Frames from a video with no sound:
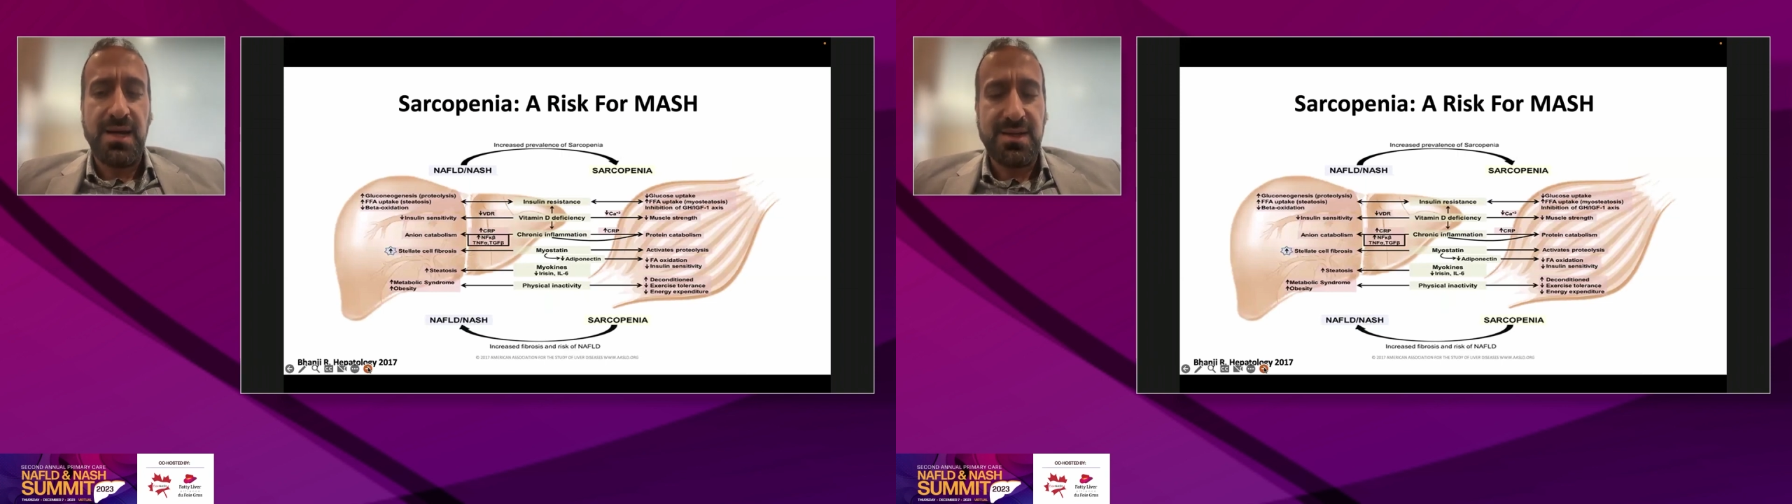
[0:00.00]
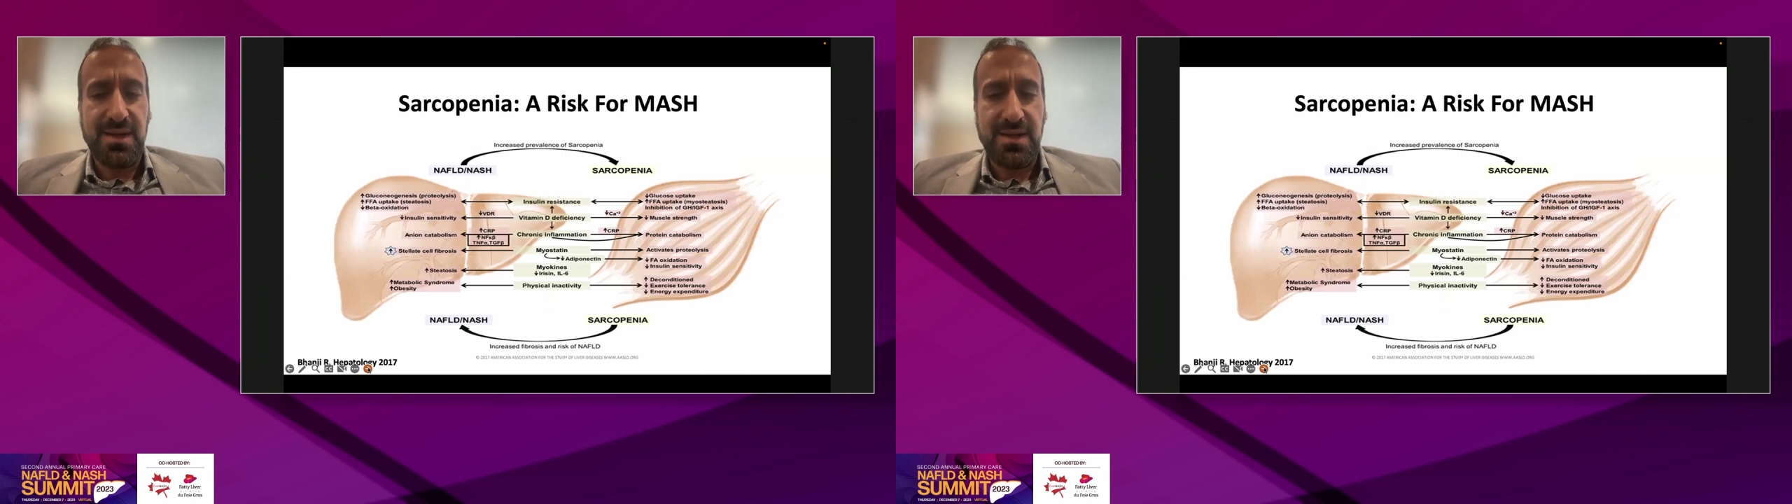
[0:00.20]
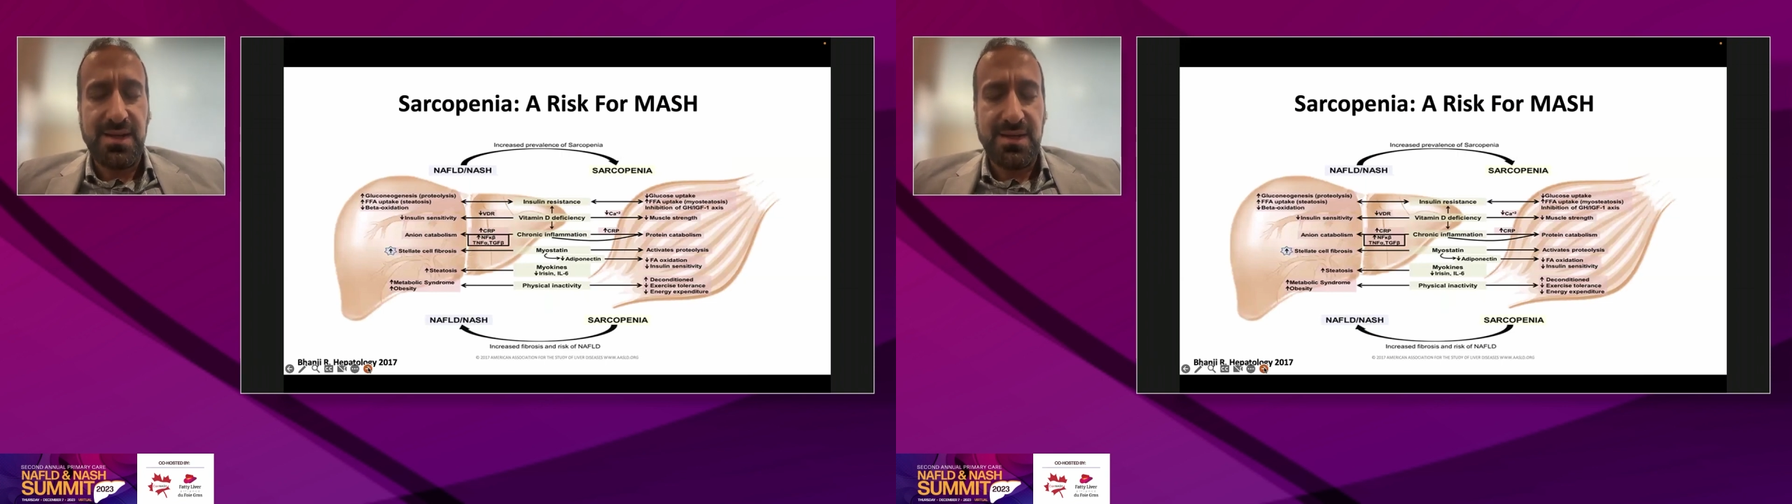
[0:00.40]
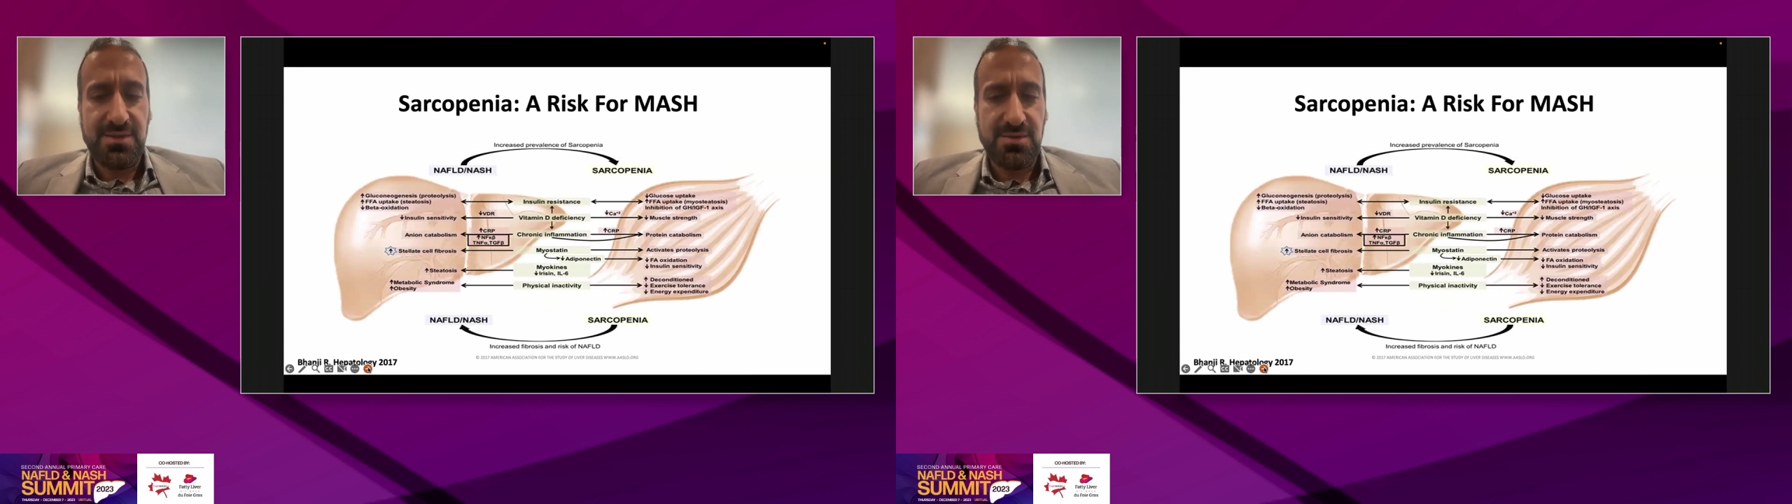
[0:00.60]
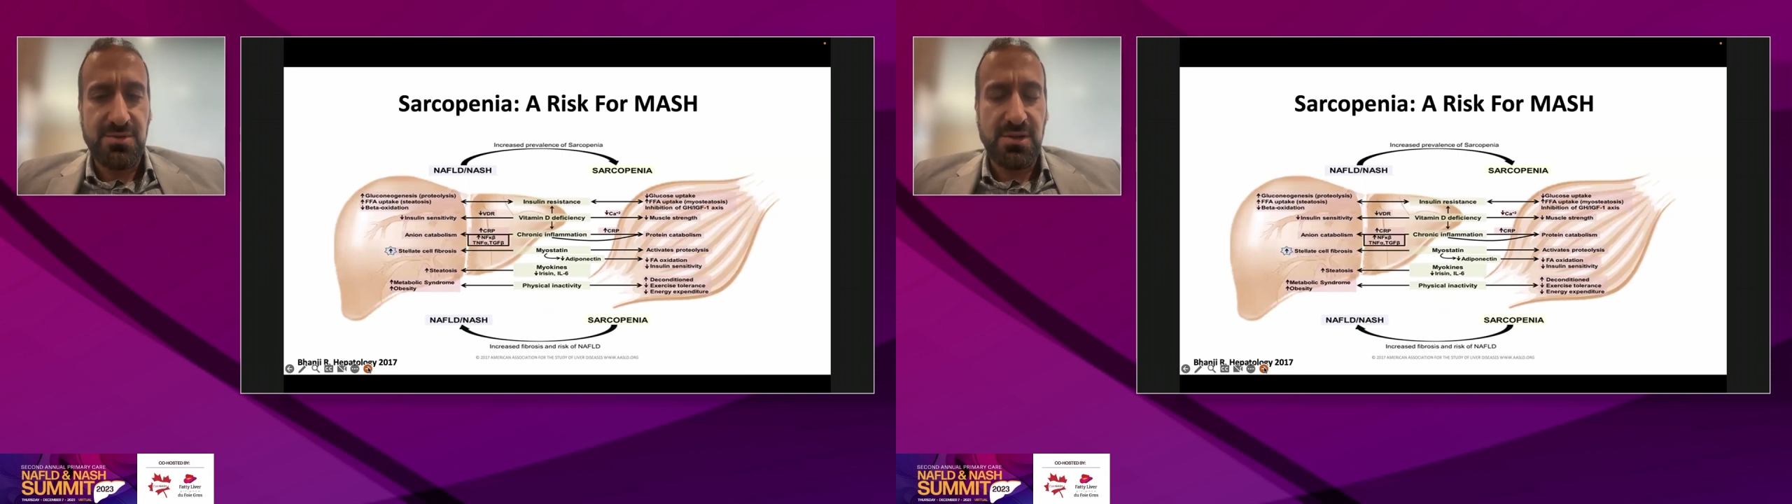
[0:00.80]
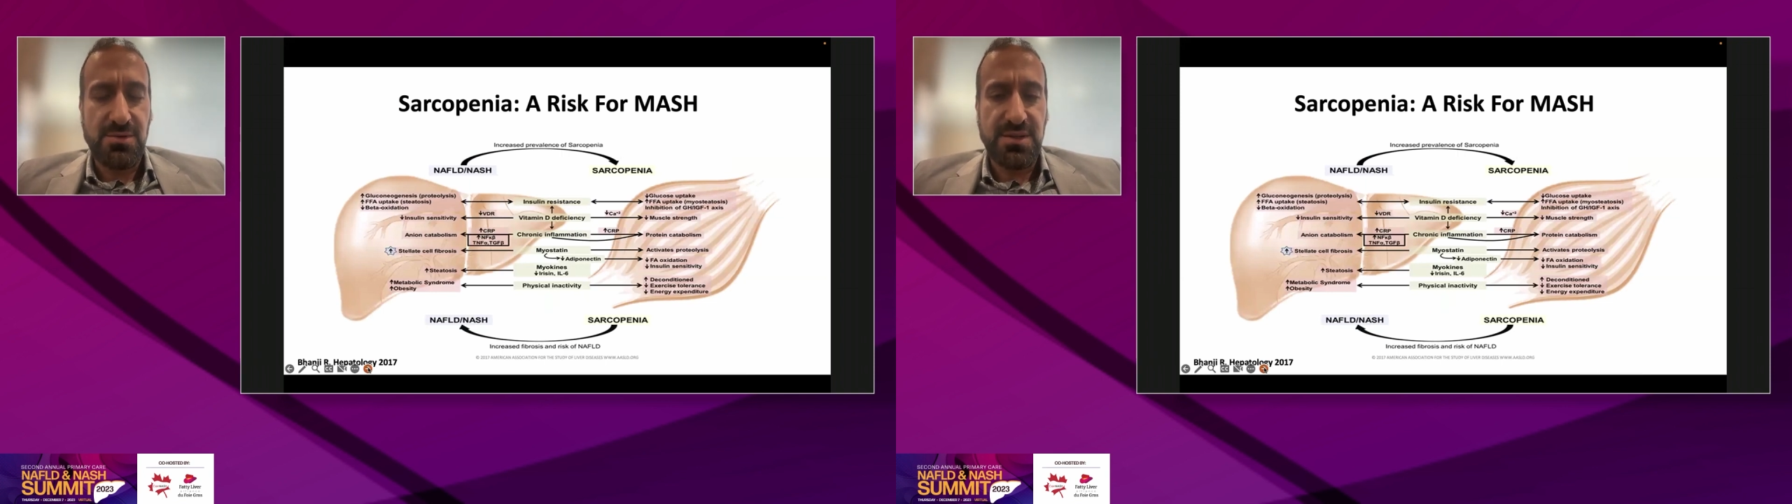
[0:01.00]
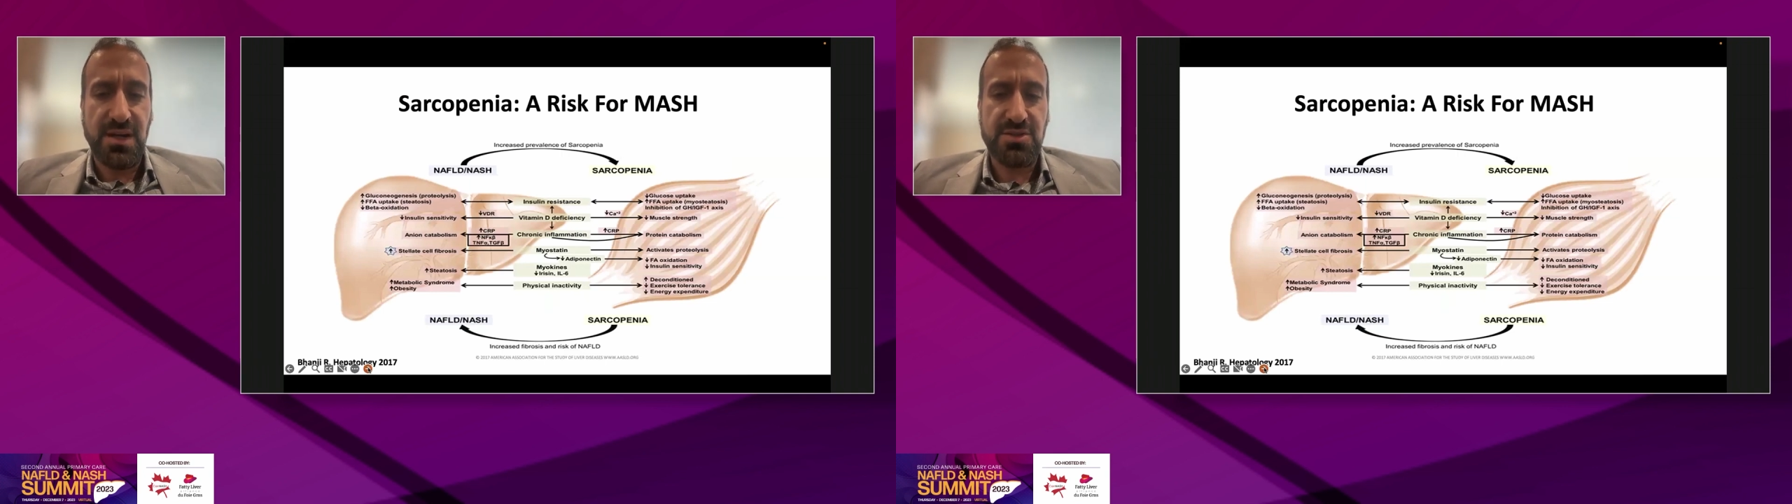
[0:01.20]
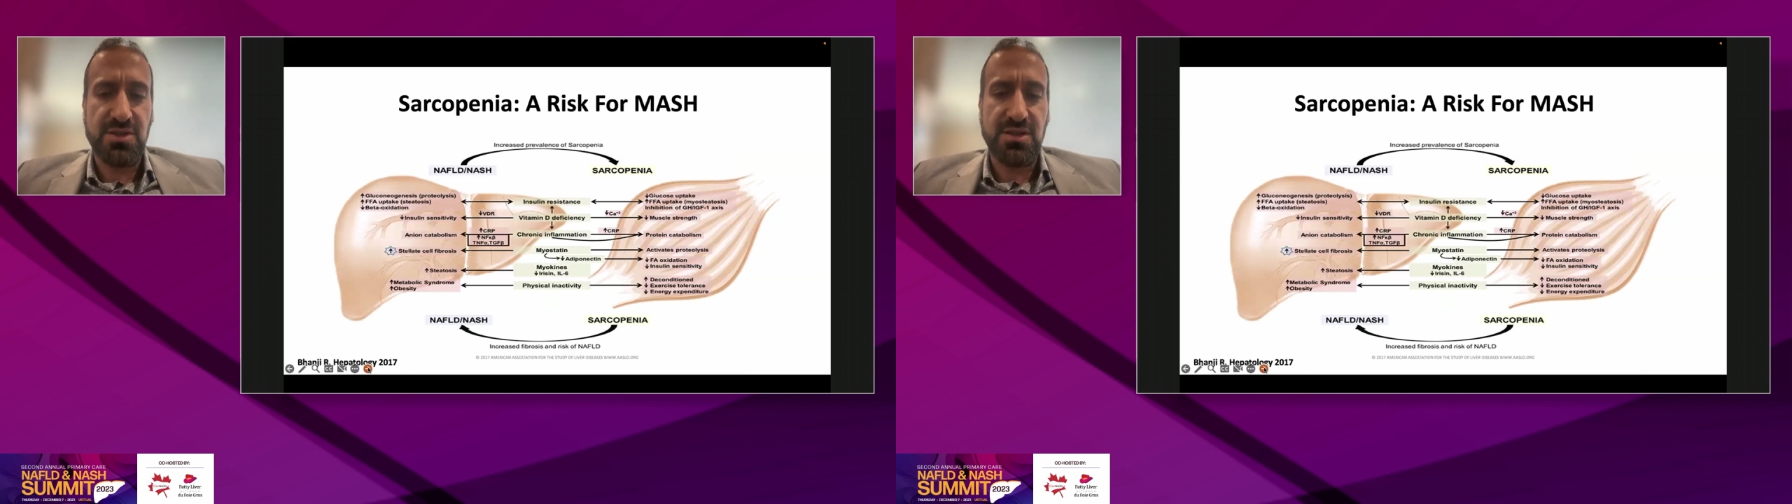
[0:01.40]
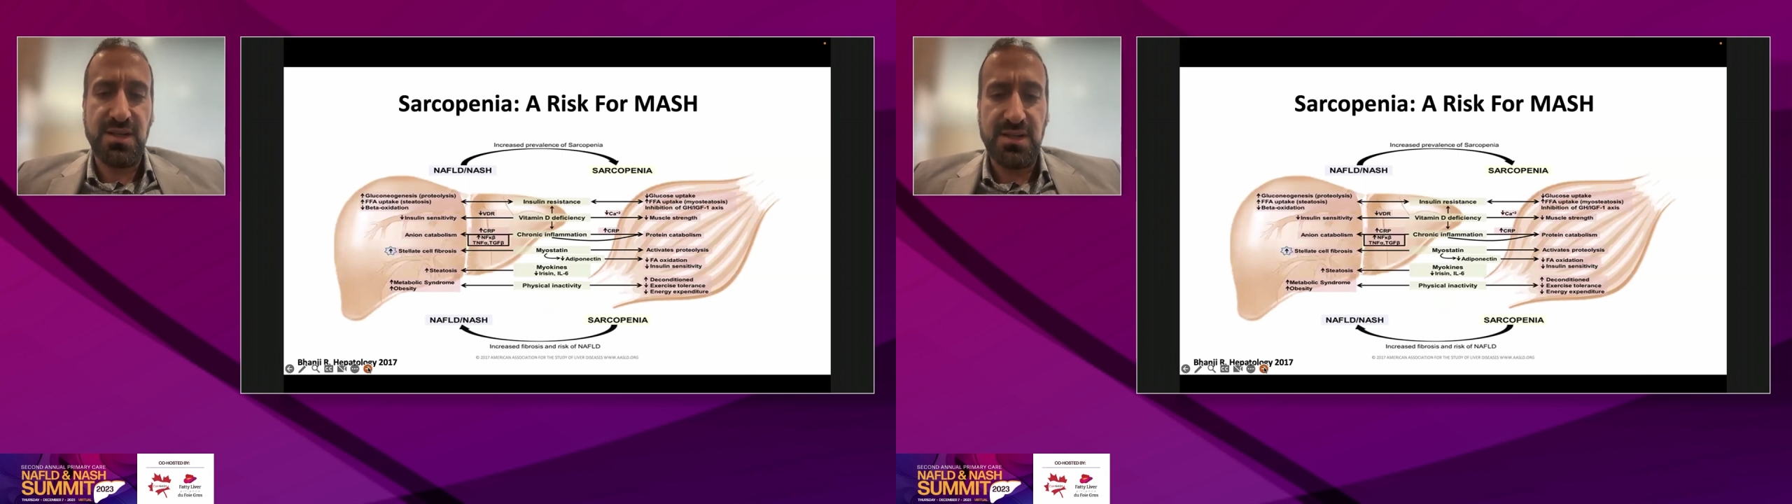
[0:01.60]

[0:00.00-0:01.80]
can lead to a reduction